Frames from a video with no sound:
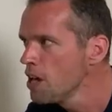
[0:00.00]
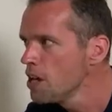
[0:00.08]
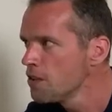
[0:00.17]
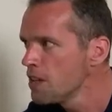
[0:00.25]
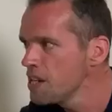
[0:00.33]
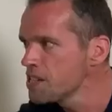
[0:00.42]

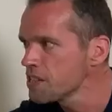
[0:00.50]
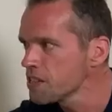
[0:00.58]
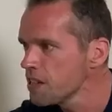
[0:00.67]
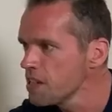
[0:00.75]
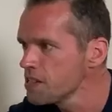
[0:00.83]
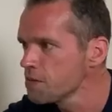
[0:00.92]

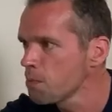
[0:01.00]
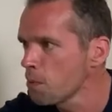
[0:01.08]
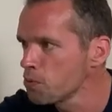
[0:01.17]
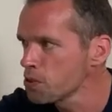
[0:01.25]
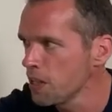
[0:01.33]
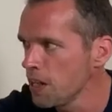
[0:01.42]
These
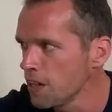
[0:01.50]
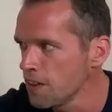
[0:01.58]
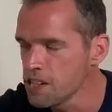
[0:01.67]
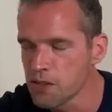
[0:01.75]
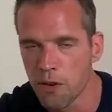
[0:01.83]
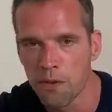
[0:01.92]
bubbles here,
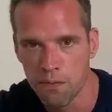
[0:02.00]
these are